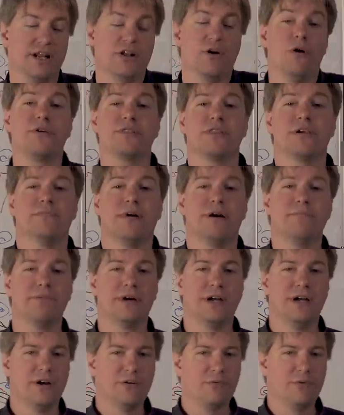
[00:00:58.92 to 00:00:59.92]
and hook them
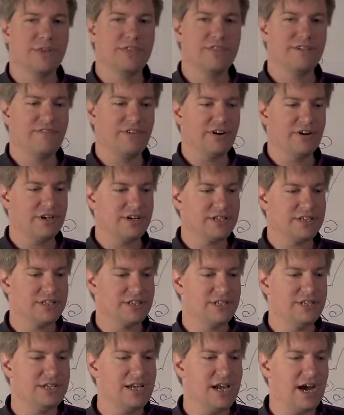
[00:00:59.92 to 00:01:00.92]
up with the various
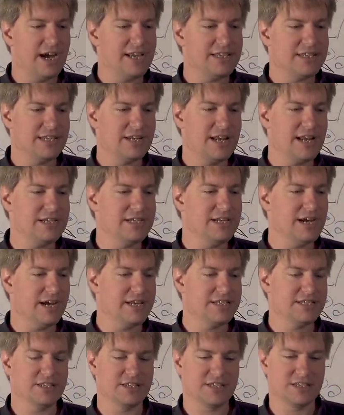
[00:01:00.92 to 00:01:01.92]
de-ice and
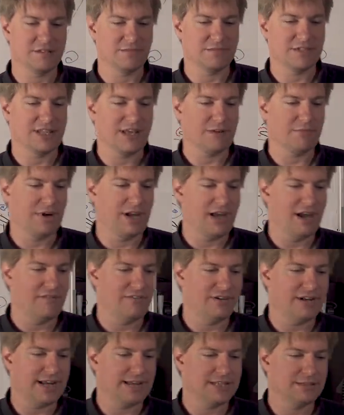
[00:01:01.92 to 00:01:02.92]
anti-ice systems that we
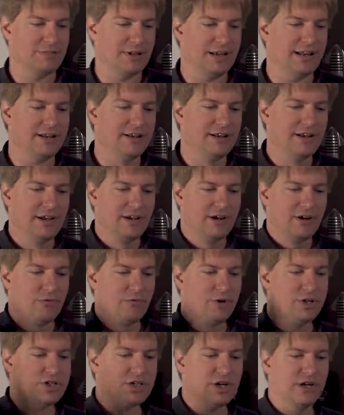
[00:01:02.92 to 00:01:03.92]
have in X-Plane
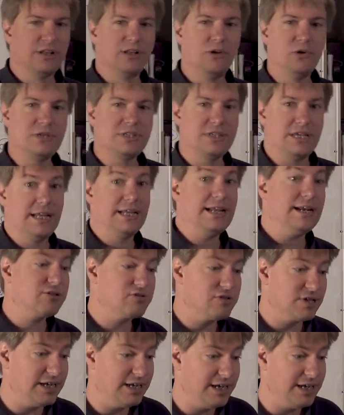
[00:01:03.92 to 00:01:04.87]
which includes electric